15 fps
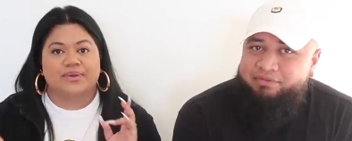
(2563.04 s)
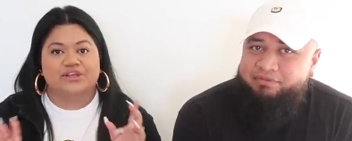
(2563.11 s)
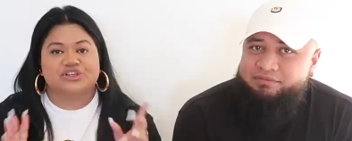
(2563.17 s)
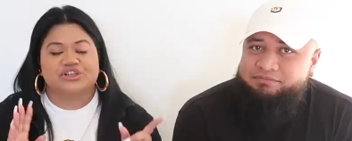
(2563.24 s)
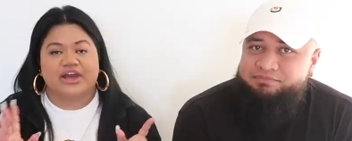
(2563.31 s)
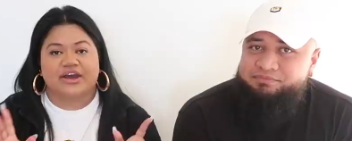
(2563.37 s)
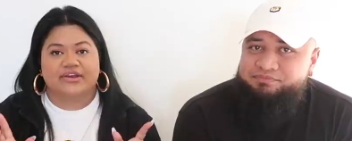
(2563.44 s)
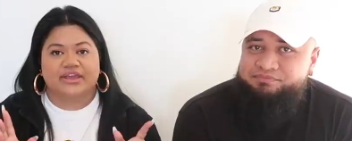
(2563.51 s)
Speaker 1: be
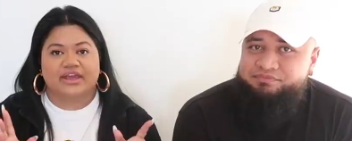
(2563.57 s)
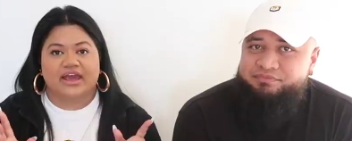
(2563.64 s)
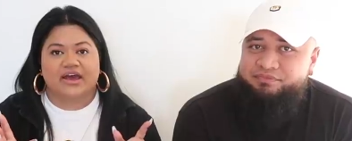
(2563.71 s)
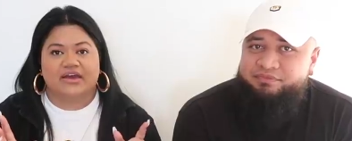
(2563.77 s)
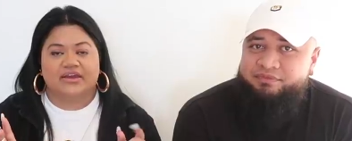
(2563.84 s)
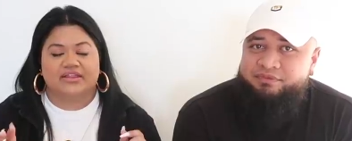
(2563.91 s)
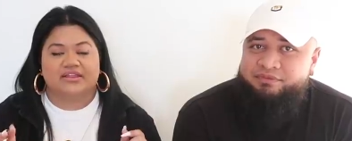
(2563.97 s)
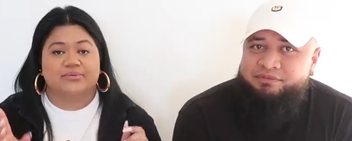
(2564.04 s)
shouting
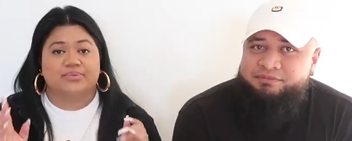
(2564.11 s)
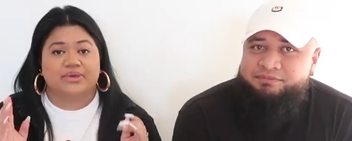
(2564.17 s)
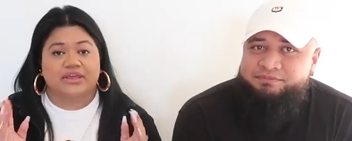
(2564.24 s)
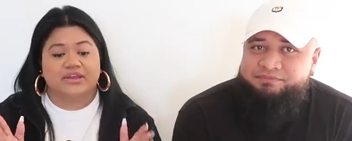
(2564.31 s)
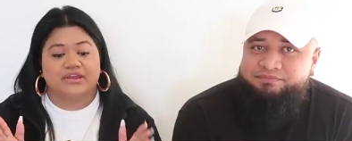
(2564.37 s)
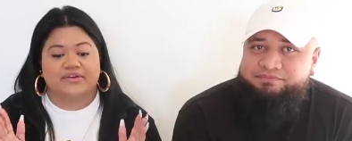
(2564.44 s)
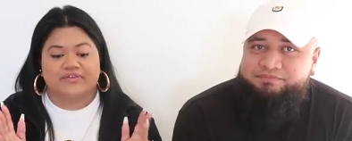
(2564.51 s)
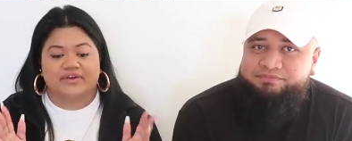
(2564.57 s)
out in the
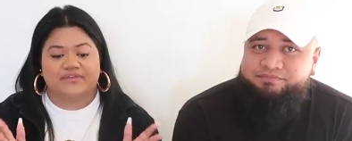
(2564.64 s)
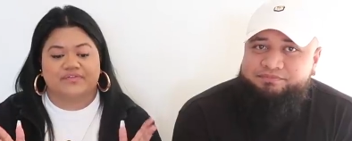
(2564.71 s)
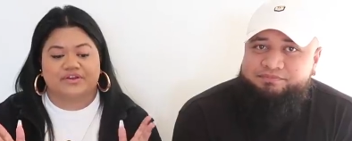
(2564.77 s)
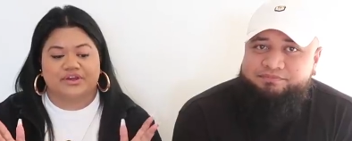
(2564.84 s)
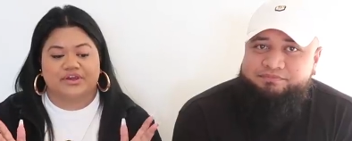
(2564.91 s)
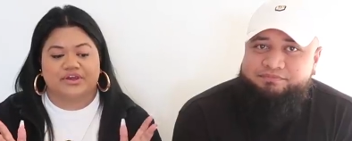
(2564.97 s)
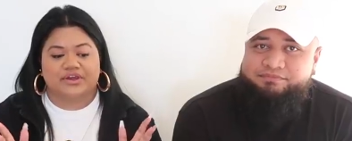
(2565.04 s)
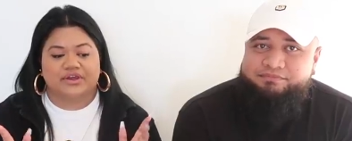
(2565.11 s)
beginning of our
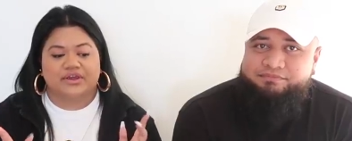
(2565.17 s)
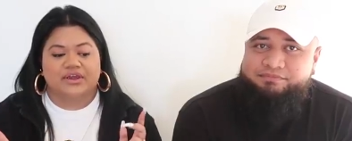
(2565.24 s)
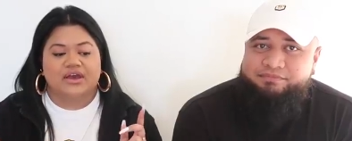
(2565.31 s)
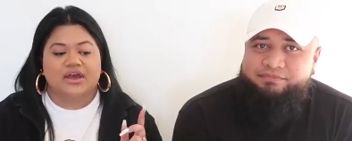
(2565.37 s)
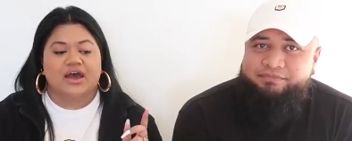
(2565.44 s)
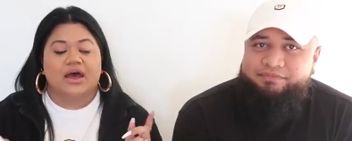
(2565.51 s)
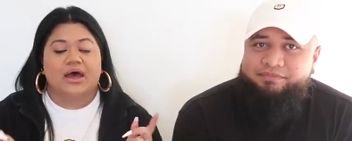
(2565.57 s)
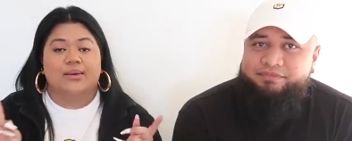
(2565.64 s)
video
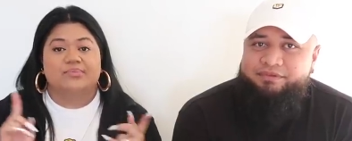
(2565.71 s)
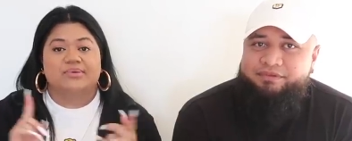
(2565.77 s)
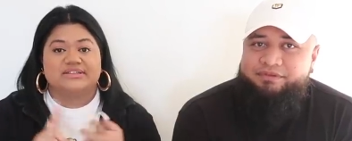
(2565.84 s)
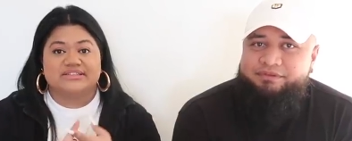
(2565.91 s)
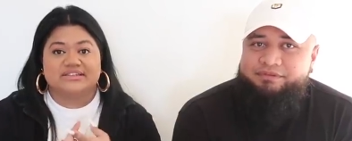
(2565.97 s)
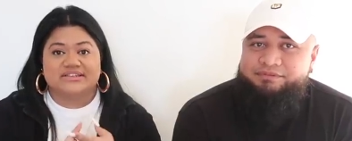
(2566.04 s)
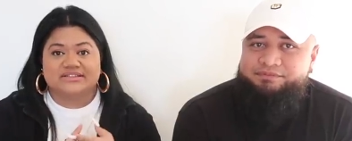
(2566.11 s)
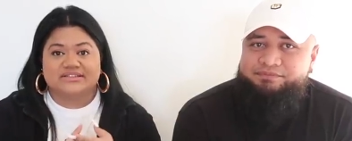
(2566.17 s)
a
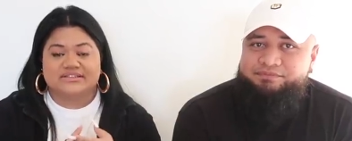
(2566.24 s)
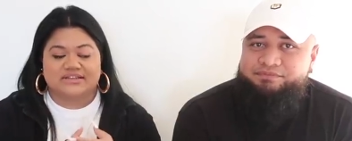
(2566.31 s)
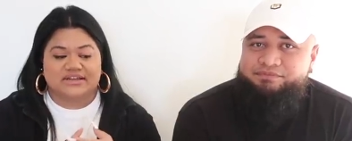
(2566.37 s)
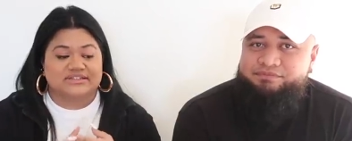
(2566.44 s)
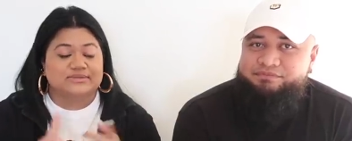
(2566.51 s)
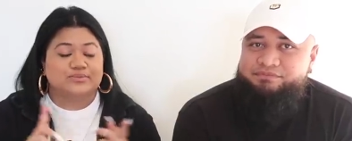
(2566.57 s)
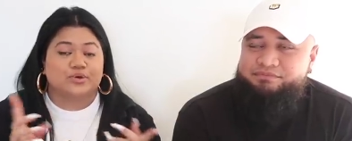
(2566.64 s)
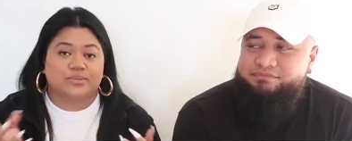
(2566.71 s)
business,
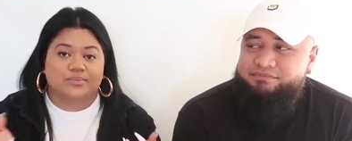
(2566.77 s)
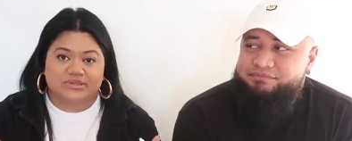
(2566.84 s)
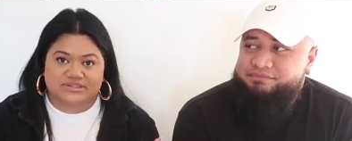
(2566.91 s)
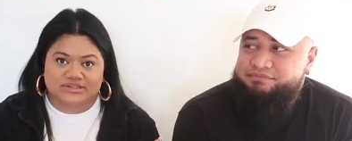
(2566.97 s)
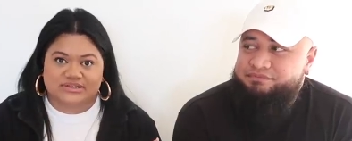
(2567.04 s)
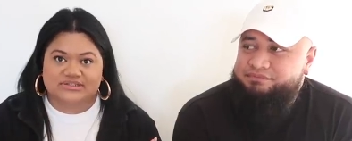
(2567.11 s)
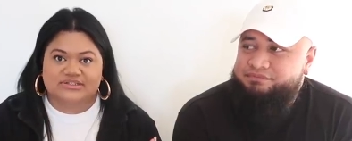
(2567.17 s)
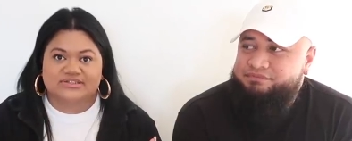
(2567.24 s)
a small
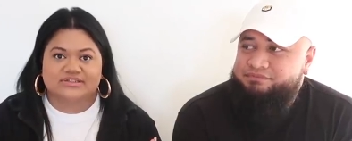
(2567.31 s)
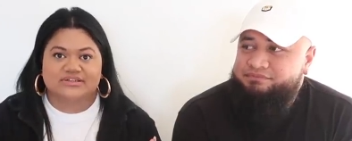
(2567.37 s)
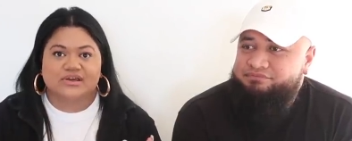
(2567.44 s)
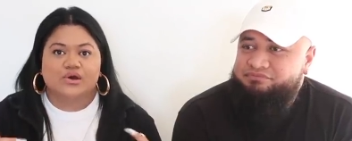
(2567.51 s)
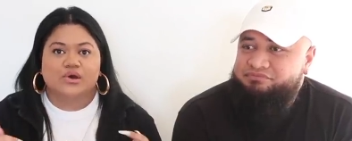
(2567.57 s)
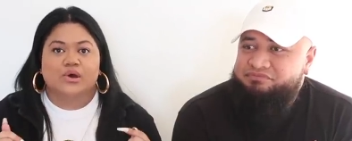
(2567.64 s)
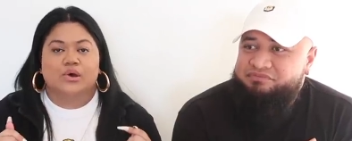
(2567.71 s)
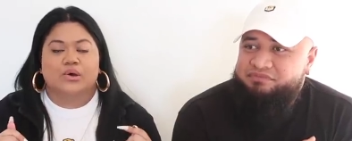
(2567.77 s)
business,
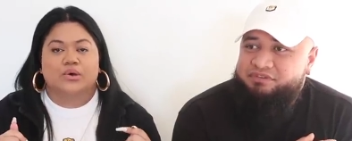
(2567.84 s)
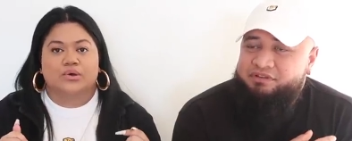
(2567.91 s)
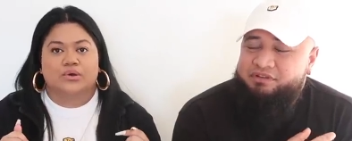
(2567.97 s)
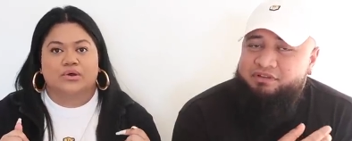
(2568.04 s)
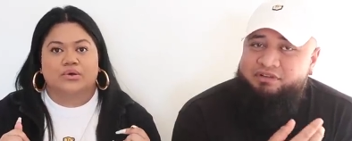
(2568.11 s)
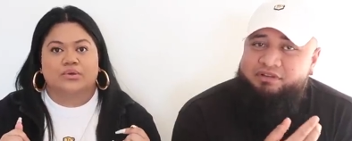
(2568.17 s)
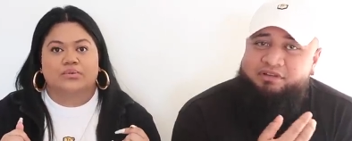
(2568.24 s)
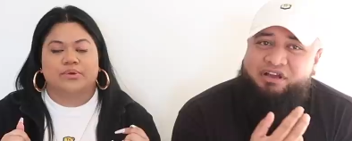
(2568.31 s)

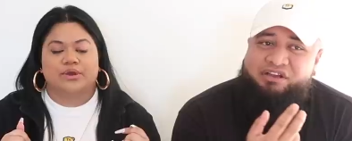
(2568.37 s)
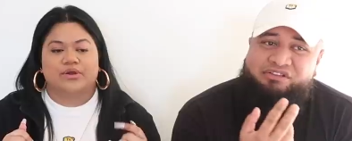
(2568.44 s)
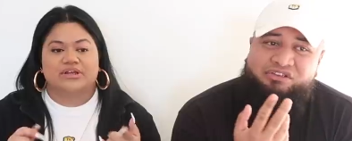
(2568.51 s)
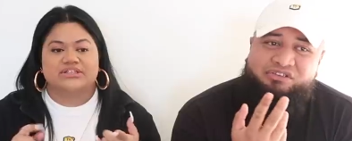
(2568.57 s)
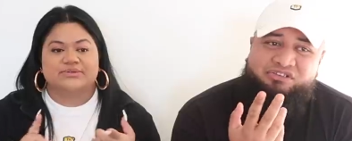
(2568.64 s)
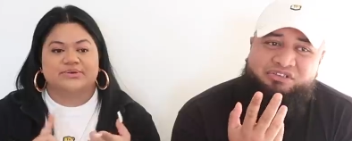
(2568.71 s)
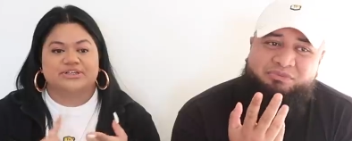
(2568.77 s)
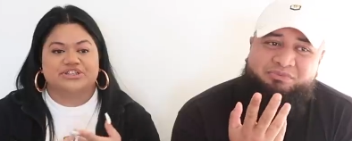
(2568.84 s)
or we're a
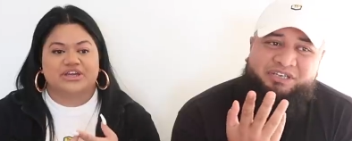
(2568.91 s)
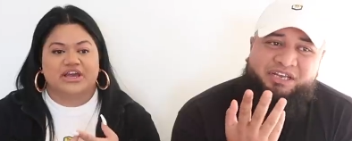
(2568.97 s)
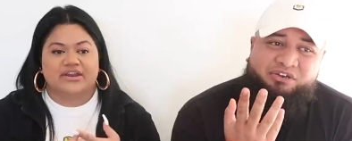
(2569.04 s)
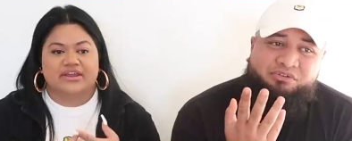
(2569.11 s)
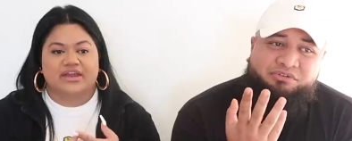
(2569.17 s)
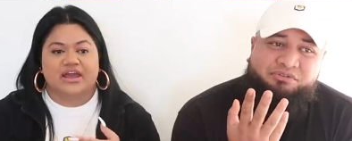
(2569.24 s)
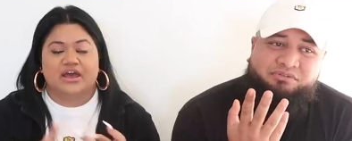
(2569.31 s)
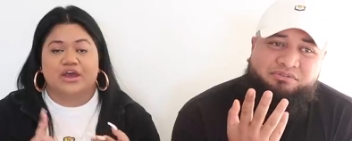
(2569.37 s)
going YouTube to be
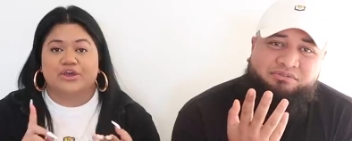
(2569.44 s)
shouting channel.